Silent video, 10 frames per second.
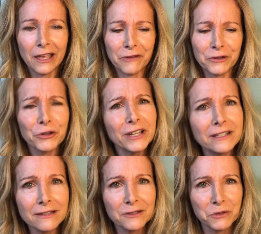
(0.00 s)
if you're in
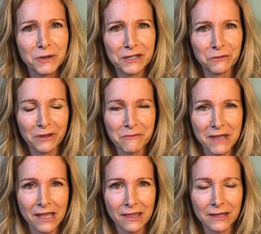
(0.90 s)
a situation with a
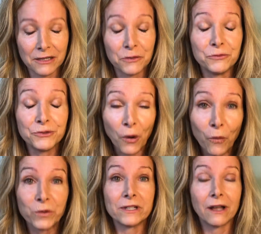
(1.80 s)
man that you
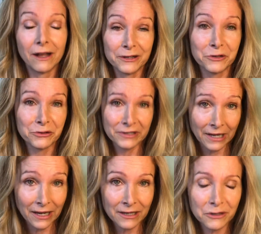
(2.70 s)
don't
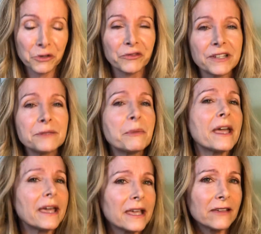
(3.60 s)
understand, or if he's
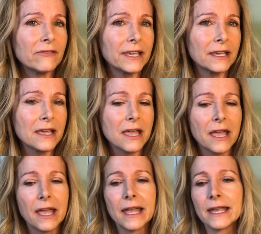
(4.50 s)
behaving
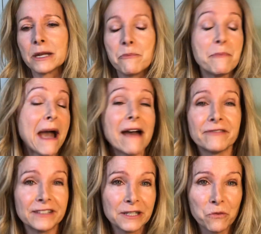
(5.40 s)
in a
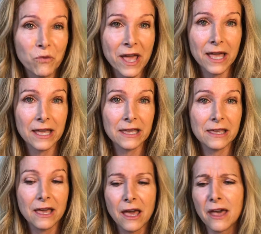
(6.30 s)
baffling
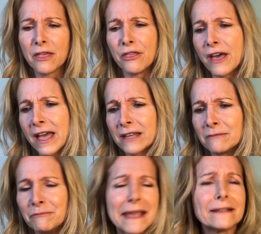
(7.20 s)
way
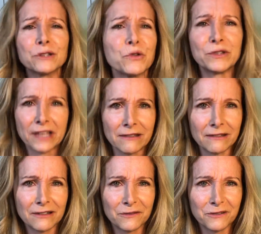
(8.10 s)
that makes no
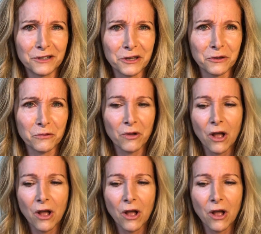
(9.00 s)
sense to you,